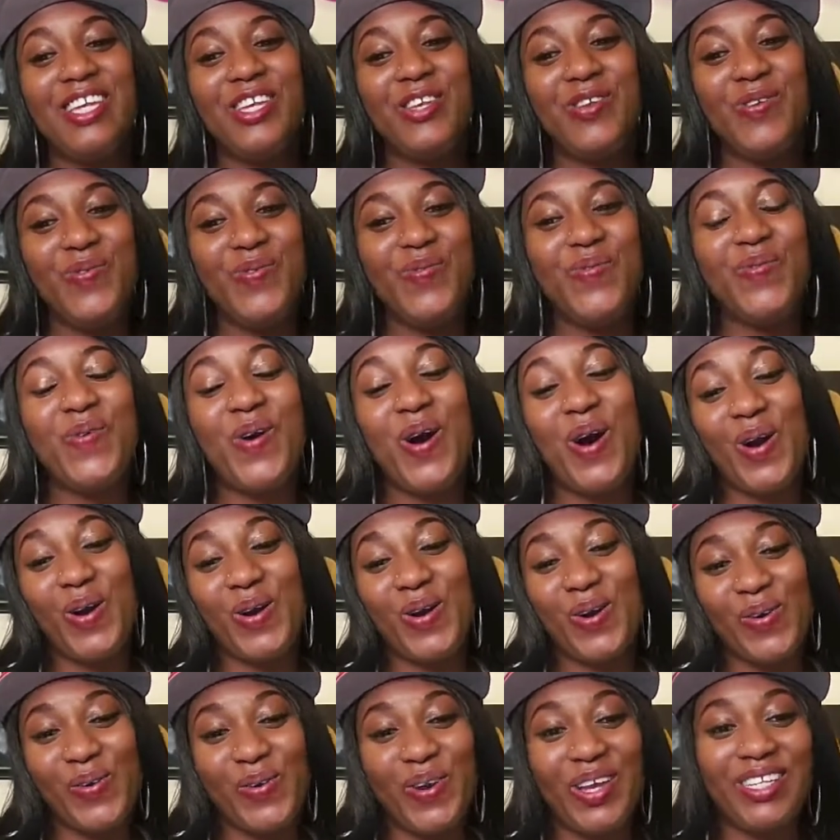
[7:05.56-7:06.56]
you are
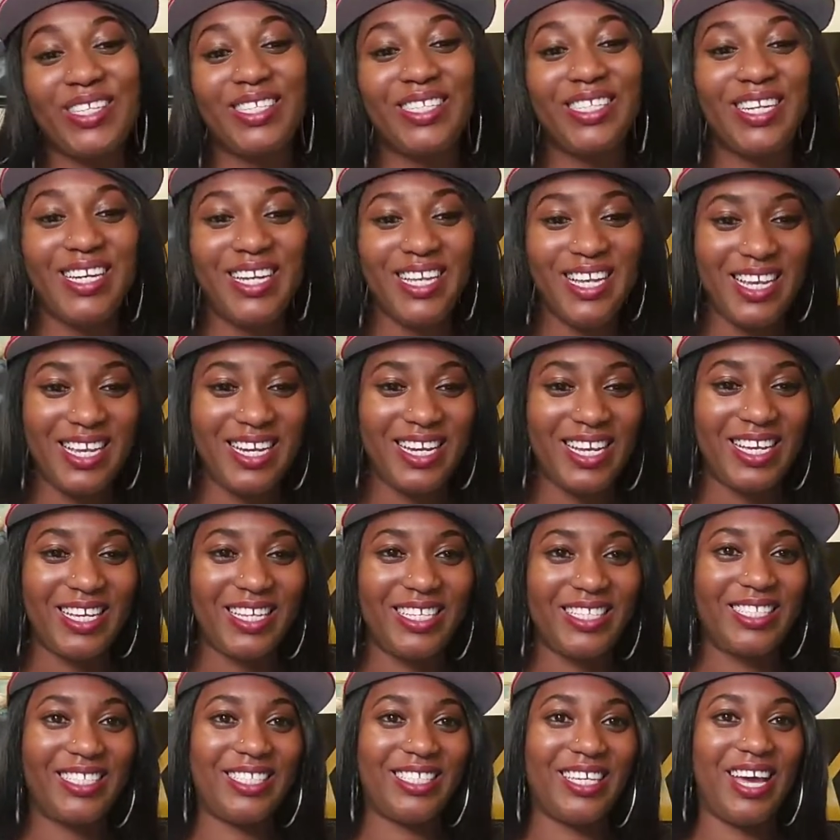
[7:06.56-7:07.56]
going to need
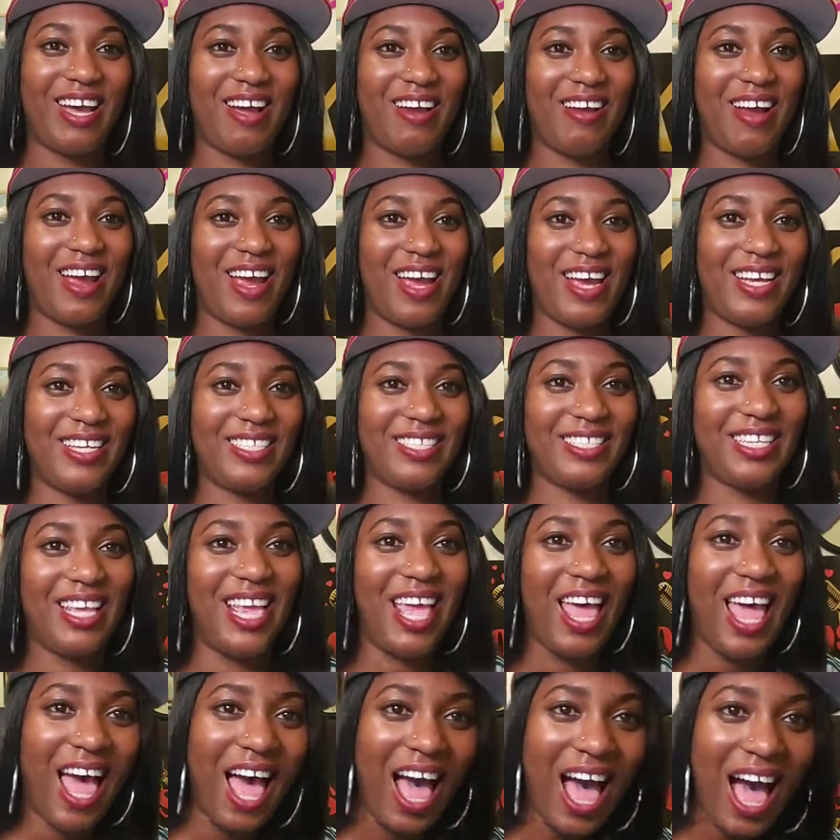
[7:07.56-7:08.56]
it. All right,
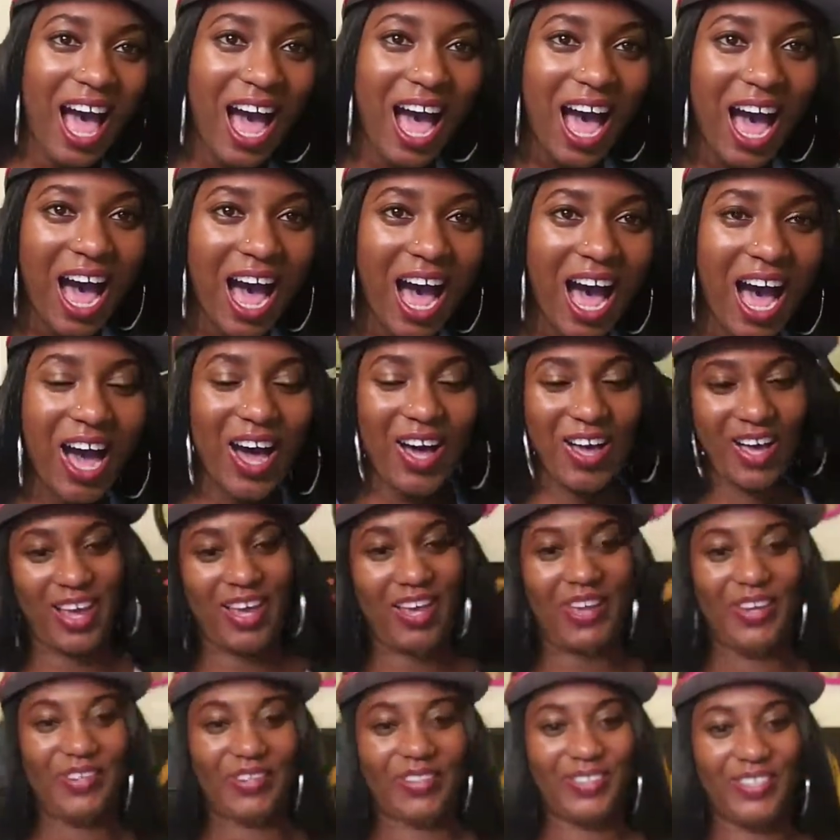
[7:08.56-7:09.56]

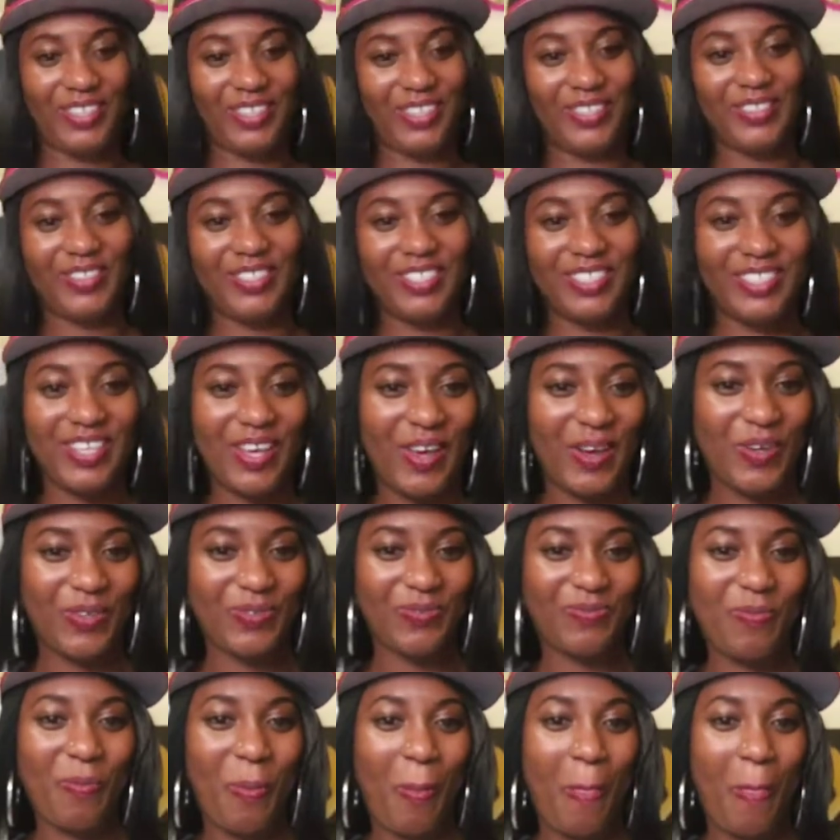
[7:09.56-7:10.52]
okay, good. So